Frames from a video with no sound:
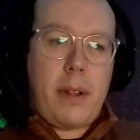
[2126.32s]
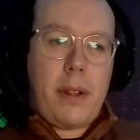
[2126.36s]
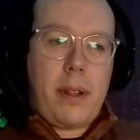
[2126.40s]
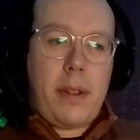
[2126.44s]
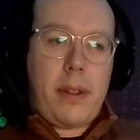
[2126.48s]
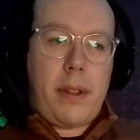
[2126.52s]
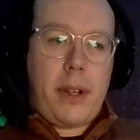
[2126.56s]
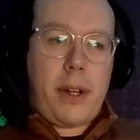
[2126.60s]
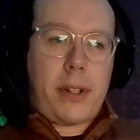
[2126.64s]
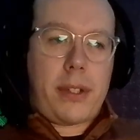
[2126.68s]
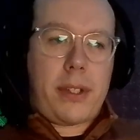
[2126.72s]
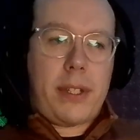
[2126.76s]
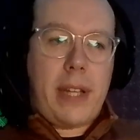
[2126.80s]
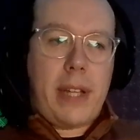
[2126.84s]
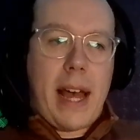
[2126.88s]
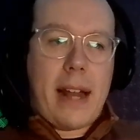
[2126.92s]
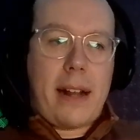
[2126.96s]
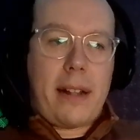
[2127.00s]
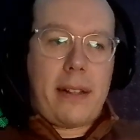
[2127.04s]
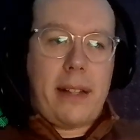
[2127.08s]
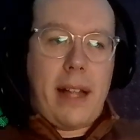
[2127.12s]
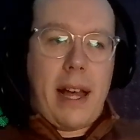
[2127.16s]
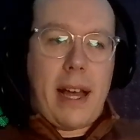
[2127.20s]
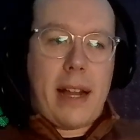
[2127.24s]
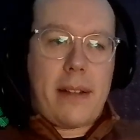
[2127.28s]
There's
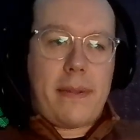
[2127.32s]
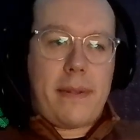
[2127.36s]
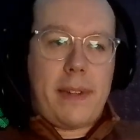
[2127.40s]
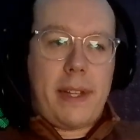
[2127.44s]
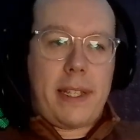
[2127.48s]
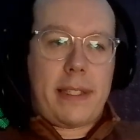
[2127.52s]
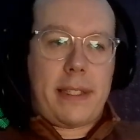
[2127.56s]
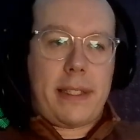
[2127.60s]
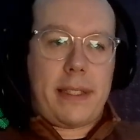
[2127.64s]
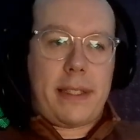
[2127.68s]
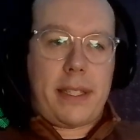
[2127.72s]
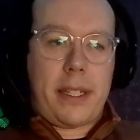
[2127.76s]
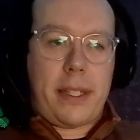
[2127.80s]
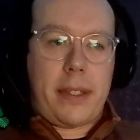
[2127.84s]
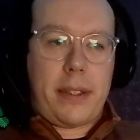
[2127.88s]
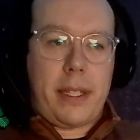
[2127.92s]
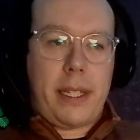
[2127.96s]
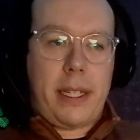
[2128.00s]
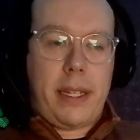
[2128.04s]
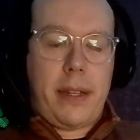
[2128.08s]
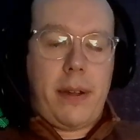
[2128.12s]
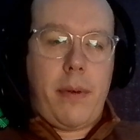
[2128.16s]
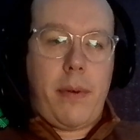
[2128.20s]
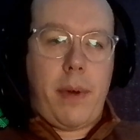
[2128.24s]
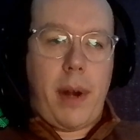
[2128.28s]
not a lot of
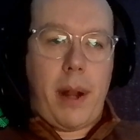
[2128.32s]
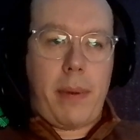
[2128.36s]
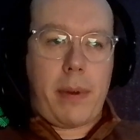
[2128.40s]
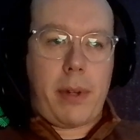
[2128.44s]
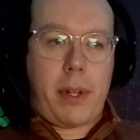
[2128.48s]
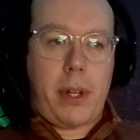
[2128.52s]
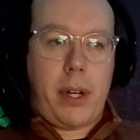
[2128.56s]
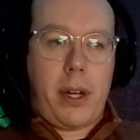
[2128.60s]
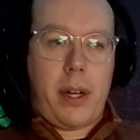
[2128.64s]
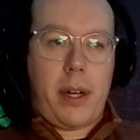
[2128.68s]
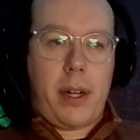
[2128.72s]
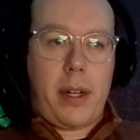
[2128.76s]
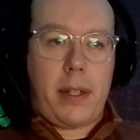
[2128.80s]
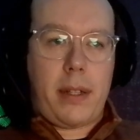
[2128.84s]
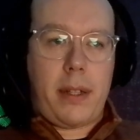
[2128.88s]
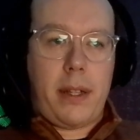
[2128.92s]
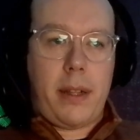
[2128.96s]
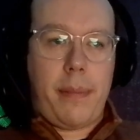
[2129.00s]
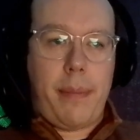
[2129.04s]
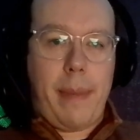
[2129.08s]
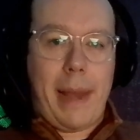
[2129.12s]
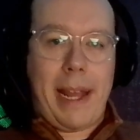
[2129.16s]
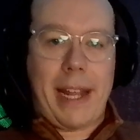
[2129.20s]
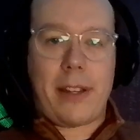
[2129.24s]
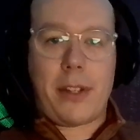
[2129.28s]
necessarily what I would call
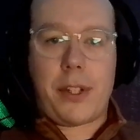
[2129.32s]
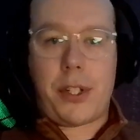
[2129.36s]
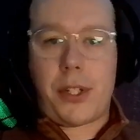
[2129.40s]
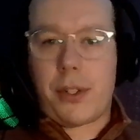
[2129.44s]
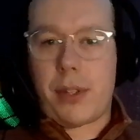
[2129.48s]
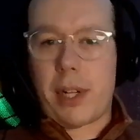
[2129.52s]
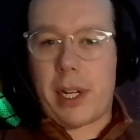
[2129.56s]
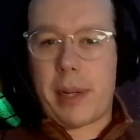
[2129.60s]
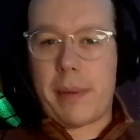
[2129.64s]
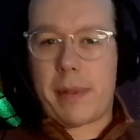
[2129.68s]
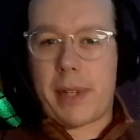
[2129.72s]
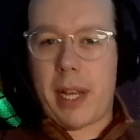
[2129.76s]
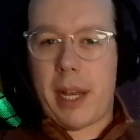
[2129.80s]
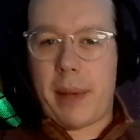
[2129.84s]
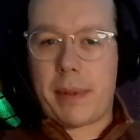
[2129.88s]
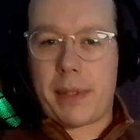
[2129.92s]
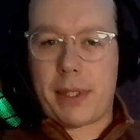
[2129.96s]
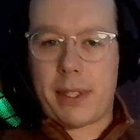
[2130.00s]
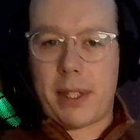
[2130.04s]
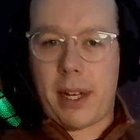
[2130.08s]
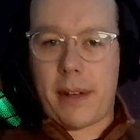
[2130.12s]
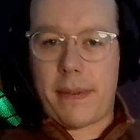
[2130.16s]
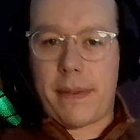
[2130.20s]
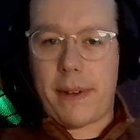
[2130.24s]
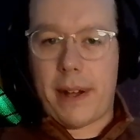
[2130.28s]
mainstream type
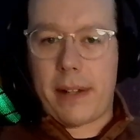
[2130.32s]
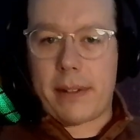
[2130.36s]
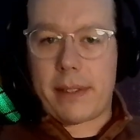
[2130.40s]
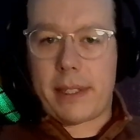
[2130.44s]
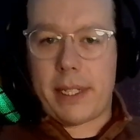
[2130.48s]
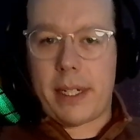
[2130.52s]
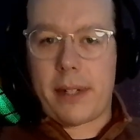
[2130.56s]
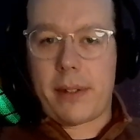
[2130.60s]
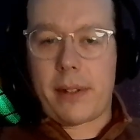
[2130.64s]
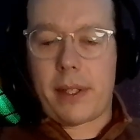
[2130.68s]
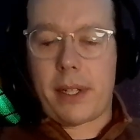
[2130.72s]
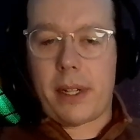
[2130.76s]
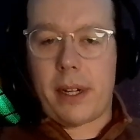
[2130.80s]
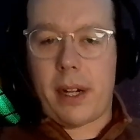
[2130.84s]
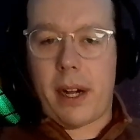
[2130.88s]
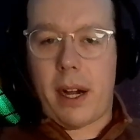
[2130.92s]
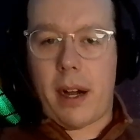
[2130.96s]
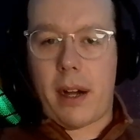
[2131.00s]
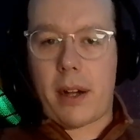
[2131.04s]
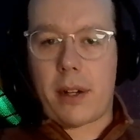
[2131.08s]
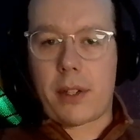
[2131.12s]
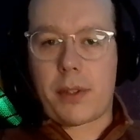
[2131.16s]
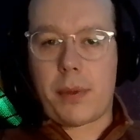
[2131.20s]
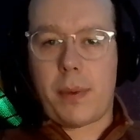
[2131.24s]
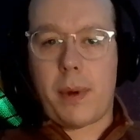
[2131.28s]
stuff out there. There
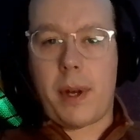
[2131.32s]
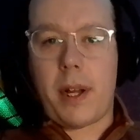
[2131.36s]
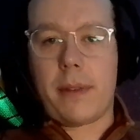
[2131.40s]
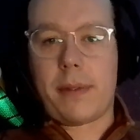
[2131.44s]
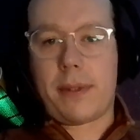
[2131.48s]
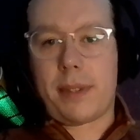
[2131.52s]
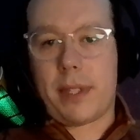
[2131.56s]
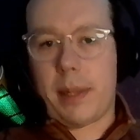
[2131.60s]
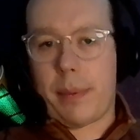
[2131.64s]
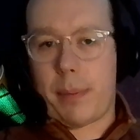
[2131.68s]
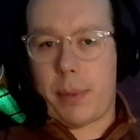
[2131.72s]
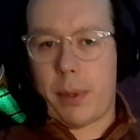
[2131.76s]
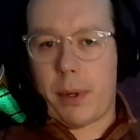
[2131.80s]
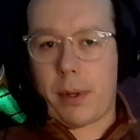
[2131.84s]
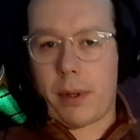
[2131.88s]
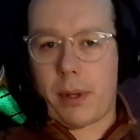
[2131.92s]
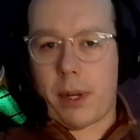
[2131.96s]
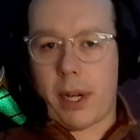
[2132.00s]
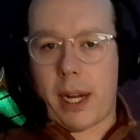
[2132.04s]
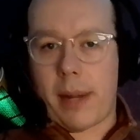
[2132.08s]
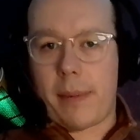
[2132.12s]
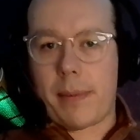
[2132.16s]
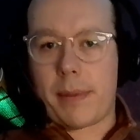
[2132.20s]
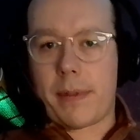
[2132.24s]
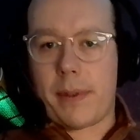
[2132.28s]
are 12-step
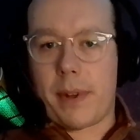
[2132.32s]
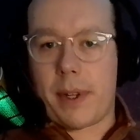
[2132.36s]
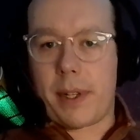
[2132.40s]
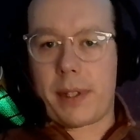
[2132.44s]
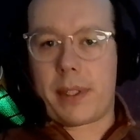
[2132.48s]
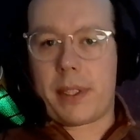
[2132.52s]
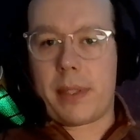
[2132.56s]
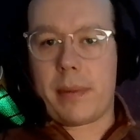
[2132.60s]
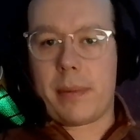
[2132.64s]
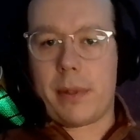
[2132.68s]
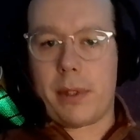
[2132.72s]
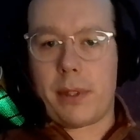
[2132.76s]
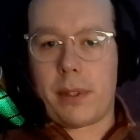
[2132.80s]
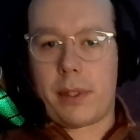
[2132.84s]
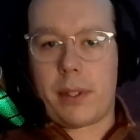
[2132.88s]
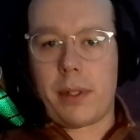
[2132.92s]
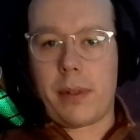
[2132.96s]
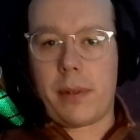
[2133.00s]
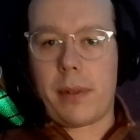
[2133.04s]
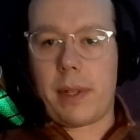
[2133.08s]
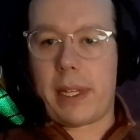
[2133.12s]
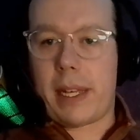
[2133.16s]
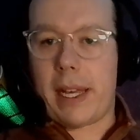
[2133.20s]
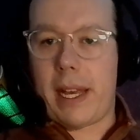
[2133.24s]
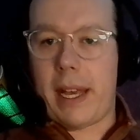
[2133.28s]
programs very similar
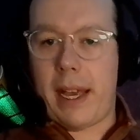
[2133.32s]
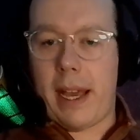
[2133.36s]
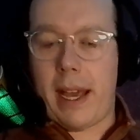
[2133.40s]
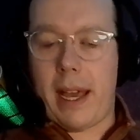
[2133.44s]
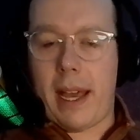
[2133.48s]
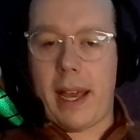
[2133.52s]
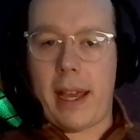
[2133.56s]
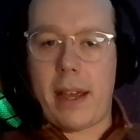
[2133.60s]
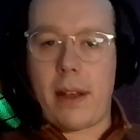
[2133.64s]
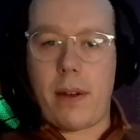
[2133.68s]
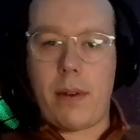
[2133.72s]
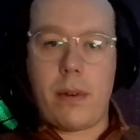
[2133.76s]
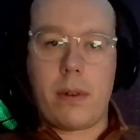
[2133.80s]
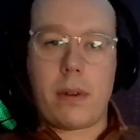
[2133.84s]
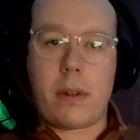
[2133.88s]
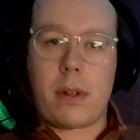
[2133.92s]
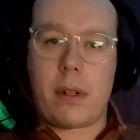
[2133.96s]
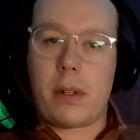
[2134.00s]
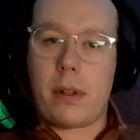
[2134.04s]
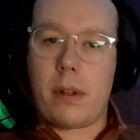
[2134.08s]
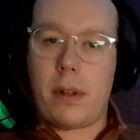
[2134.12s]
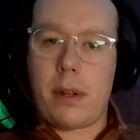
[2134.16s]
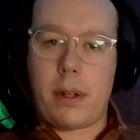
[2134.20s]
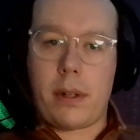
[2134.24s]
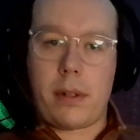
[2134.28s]
to like AA
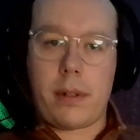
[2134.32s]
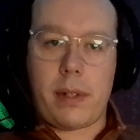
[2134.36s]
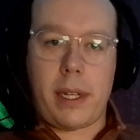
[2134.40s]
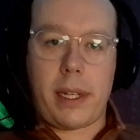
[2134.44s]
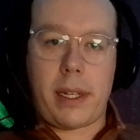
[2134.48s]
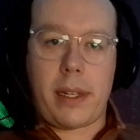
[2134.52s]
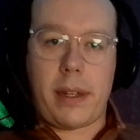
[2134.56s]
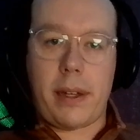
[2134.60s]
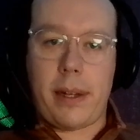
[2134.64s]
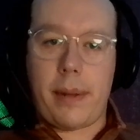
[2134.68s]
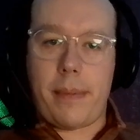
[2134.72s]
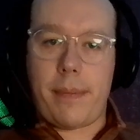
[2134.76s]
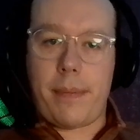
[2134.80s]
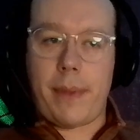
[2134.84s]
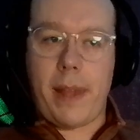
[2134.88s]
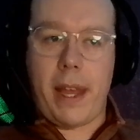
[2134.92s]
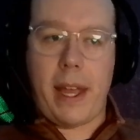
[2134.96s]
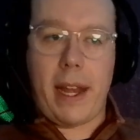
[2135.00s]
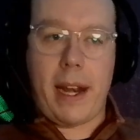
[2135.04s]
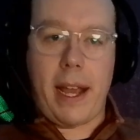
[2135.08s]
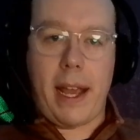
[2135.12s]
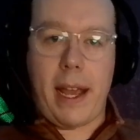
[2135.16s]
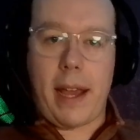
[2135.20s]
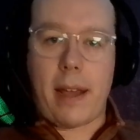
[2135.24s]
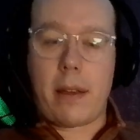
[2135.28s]
or like
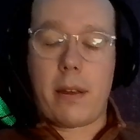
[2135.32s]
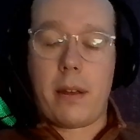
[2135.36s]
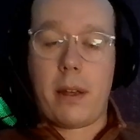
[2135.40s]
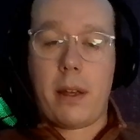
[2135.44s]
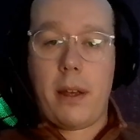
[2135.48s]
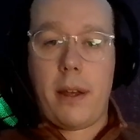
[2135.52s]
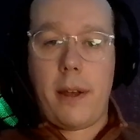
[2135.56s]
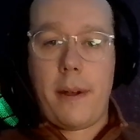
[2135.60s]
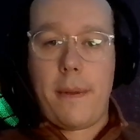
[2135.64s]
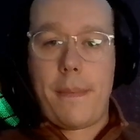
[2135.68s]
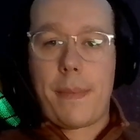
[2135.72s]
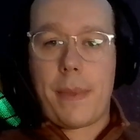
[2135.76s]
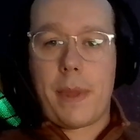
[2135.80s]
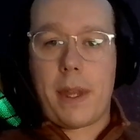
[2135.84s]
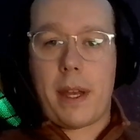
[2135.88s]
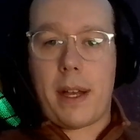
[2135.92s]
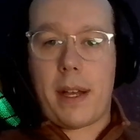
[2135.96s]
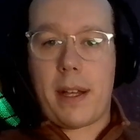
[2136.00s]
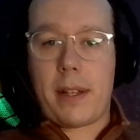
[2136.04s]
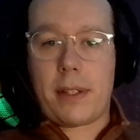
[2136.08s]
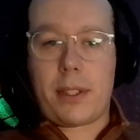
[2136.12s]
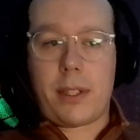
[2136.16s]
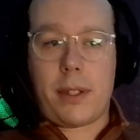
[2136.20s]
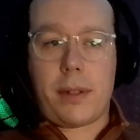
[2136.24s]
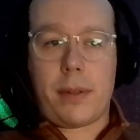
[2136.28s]

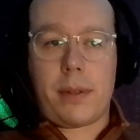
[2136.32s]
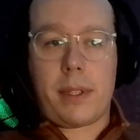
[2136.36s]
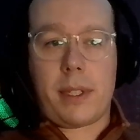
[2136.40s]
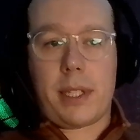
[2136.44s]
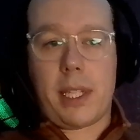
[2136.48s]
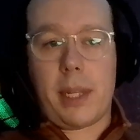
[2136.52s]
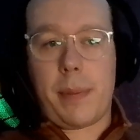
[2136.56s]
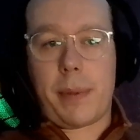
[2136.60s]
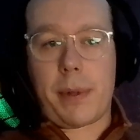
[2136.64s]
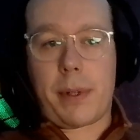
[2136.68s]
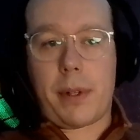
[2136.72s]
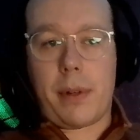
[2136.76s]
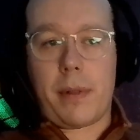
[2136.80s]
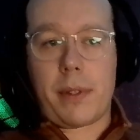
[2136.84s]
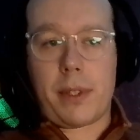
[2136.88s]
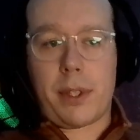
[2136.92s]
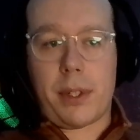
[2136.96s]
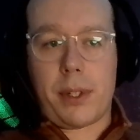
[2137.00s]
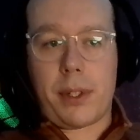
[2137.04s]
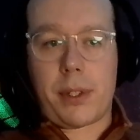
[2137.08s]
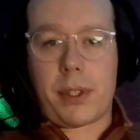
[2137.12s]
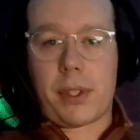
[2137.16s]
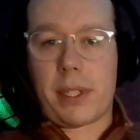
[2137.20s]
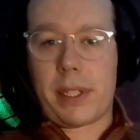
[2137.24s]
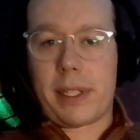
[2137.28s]
NA. So the typical ones
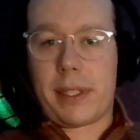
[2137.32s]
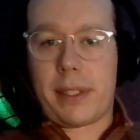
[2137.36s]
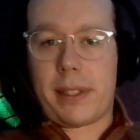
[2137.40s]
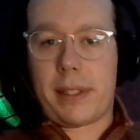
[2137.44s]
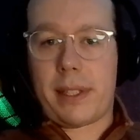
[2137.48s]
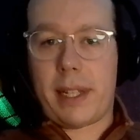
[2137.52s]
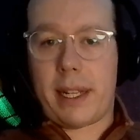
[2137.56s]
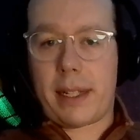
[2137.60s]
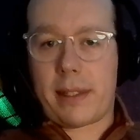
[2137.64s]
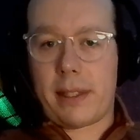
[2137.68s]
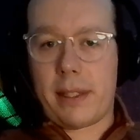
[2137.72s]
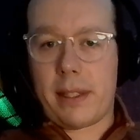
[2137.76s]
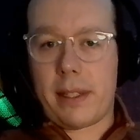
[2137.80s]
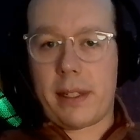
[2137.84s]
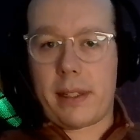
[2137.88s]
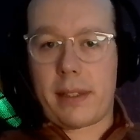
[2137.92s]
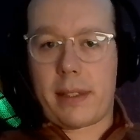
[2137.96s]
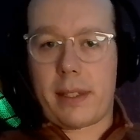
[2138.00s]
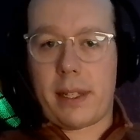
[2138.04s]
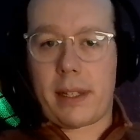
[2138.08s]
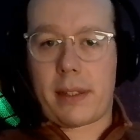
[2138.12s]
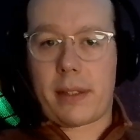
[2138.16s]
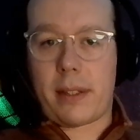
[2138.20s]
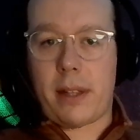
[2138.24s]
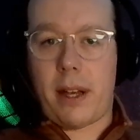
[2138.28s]
are usually
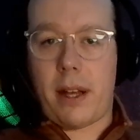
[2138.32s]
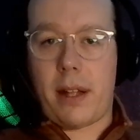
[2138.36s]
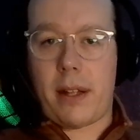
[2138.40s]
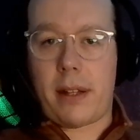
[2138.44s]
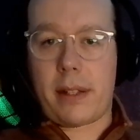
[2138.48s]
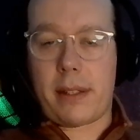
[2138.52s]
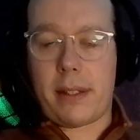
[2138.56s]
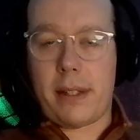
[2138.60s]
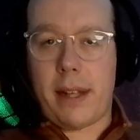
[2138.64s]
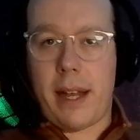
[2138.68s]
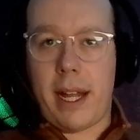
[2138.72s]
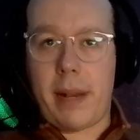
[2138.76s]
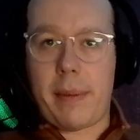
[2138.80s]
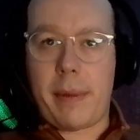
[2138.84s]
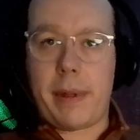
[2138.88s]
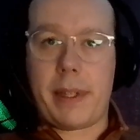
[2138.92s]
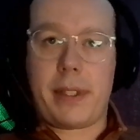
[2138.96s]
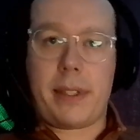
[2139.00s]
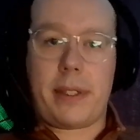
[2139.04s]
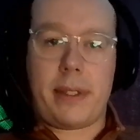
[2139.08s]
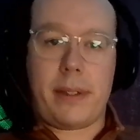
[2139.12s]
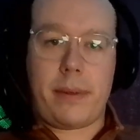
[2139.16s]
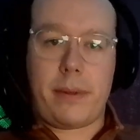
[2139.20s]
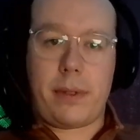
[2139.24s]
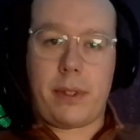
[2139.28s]
Sexaholics
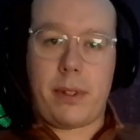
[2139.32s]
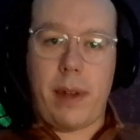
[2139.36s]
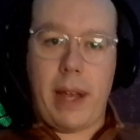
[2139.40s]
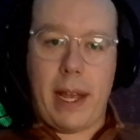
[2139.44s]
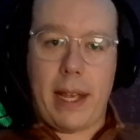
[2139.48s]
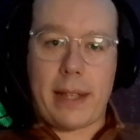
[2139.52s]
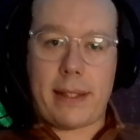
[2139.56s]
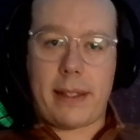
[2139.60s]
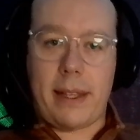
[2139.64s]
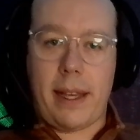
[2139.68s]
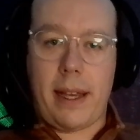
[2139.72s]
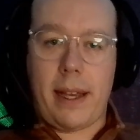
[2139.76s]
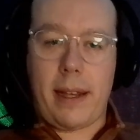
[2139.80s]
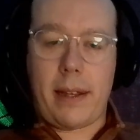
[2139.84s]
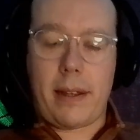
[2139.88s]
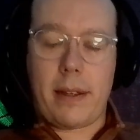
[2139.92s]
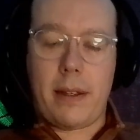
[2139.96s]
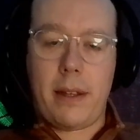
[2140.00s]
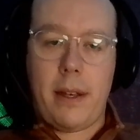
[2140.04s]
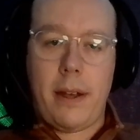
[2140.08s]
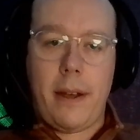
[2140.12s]
Anonymous, and so SA.